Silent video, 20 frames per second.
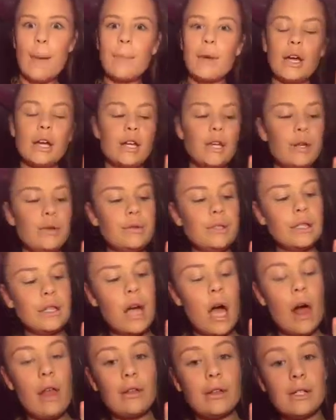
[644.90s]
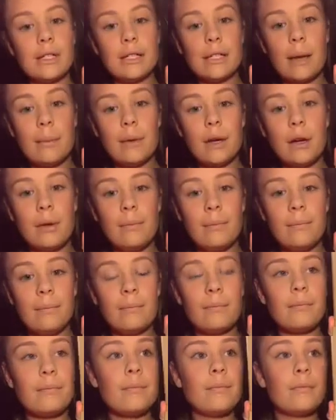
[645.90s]
I'm gonna use the color Summer
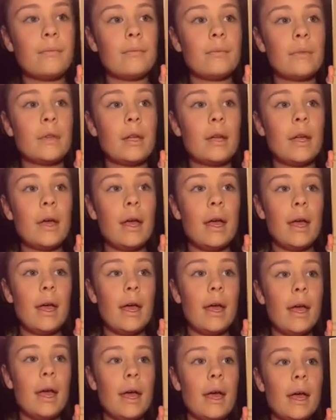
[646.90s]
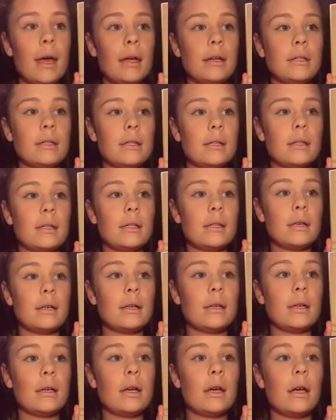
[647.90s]
and
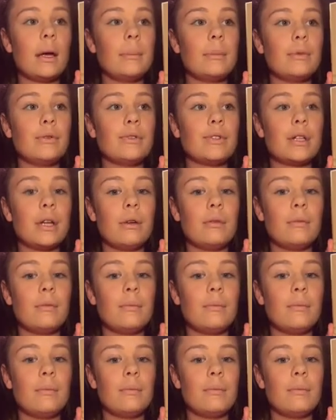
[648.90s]
Moonstone.